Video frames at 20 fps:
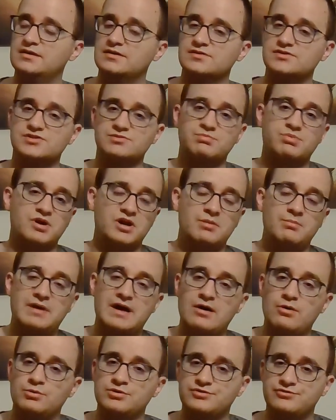spread
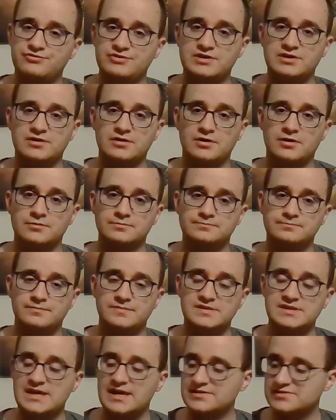about with fear.
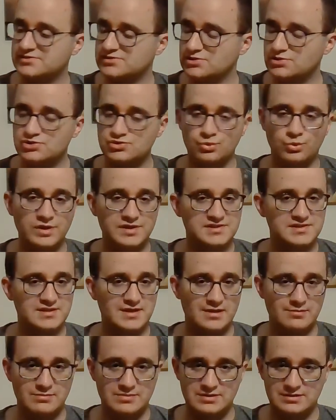Yes, use
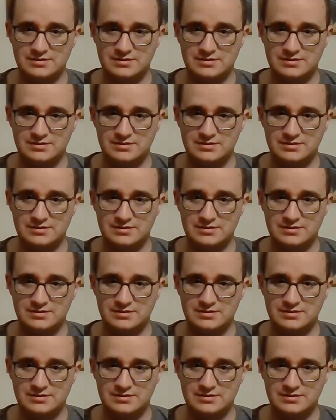wisdom.